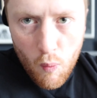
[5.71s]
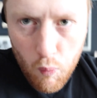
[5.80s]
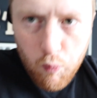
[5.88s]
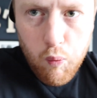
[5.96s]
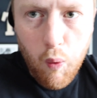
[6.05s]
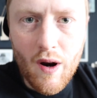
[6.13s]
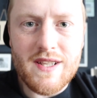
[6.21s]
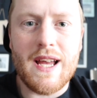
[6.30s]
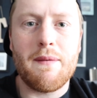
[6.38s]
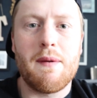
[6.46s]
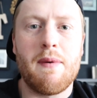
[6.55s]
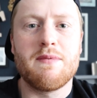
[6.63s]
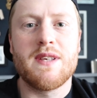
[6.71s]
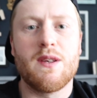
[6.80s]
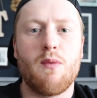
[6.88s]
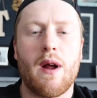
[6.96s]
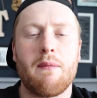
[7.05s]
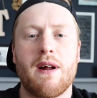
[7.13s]
What is happening, people?
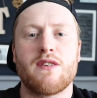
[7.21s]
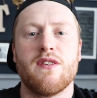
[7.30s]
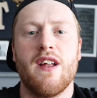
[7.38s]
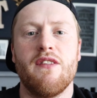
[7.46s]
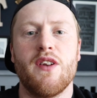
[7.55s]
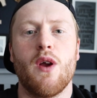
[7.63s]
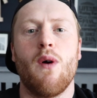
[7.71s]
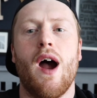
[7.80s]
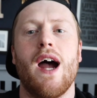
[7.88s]
Welcome back to another video.